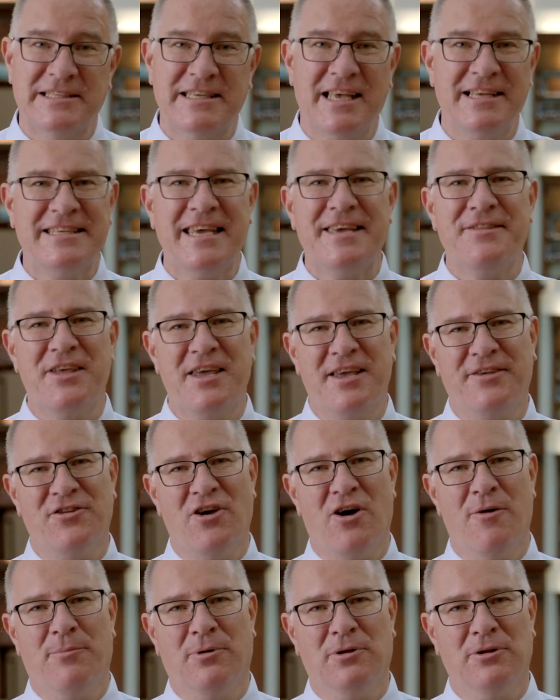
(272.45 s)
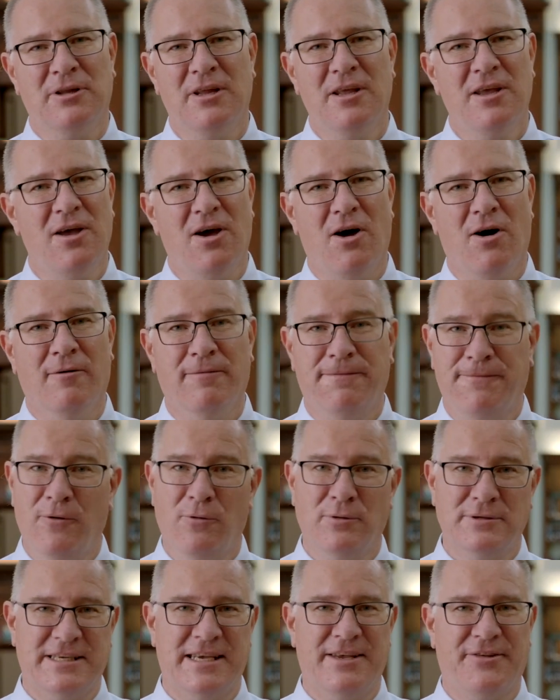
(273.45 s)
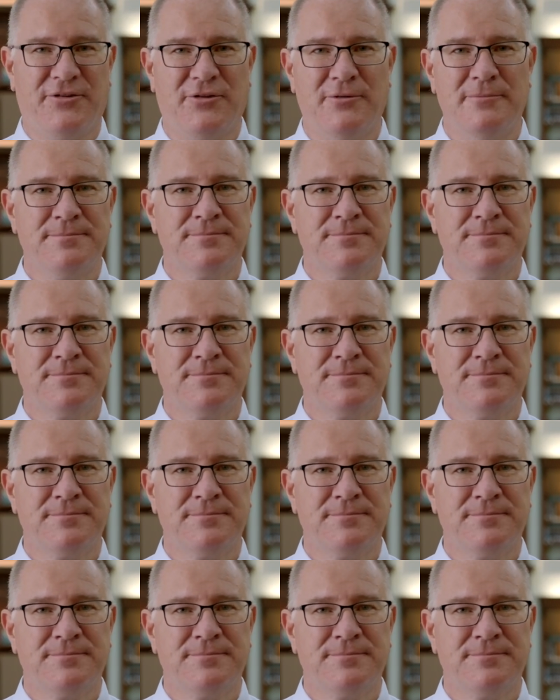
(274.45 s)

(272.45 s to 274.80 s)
I'll take the example of Fortis.